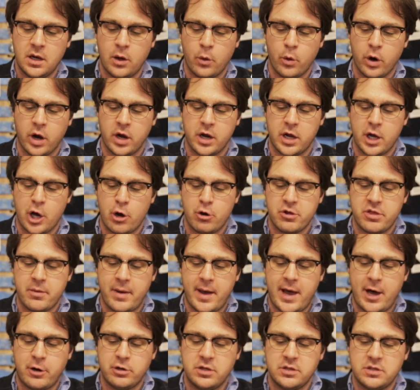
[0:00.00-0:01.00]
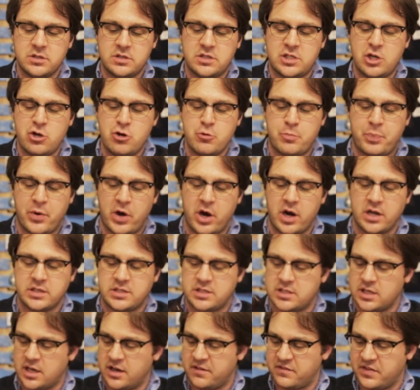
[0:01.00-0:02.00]
We're gonna go with about 2
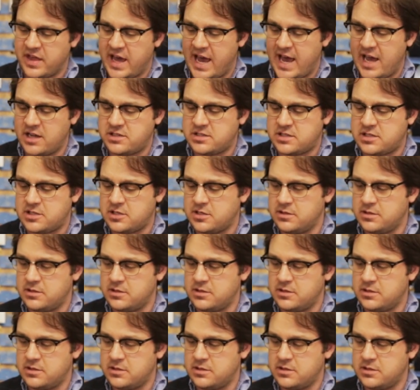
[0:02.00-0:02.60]
parts of that,